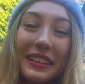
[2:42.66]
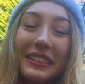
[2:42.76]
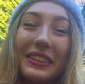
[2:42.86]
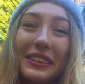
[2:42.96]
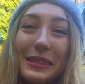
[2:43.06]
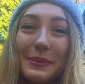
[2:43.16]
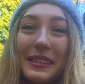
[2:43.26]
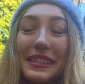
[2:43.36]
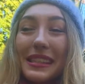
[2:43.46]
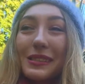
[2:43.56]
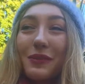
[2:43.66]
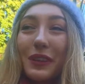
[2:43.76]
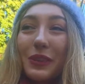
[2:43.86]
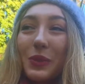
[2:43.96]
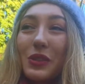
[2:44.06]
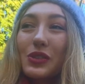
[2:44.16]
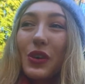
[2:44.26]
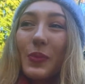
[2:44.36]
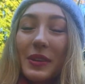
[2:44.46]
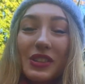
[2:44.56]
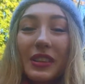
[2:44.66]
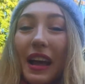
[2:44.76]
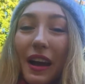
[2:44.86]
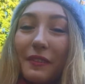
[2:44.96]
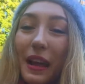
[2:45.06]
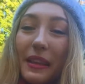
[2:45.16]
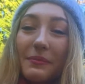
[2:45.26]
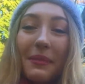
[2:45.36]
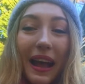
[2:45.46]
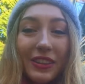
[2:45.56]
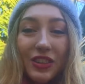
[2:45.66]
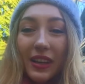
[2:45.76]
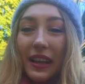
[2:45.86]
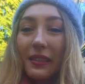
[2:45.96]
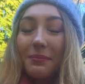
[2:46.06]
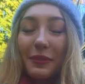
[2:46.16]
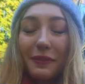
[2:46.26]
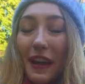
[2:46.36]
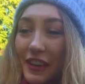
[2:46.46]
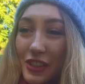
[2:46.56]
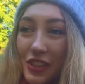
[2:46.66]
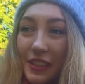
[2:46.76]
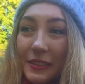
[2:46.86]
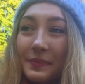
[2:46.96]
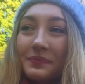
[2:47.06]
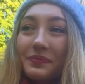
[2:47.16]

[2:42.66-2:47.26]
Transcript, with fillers: that Christmas is filled with so much love and magic and perfection.